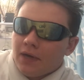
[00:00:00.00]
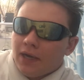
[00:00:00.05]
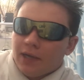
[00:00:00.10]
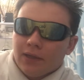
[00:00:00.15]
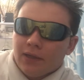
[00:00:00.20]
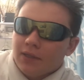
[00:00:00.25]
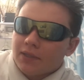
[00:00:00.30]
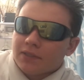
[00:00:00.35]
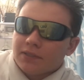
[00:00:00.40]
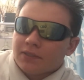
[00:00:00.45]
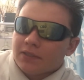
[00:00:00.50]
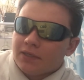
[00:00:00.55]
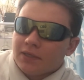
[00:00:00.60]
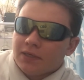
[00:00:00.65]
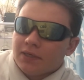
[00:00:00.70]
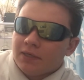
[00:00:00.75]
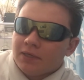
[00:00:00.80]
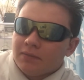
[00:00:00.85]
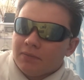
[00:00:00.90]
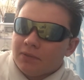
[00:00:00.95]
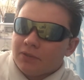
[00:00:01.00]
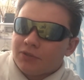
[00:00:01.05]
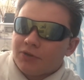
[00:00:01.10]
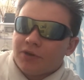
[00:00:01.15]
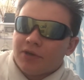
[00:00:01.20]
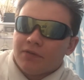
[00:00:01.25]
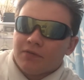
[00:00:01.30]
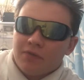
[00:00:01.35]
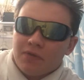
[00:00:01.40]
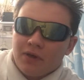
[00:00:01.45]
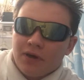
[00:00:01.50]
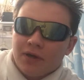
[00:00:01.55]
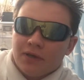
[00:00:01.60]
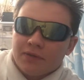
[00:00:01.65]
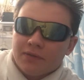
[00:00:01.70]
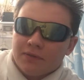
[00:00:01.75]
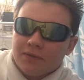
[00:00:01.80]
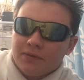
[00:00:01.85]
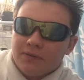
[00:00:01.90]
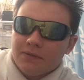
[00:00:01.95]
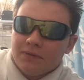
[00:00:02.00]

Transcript: I lost uh, my train of thought.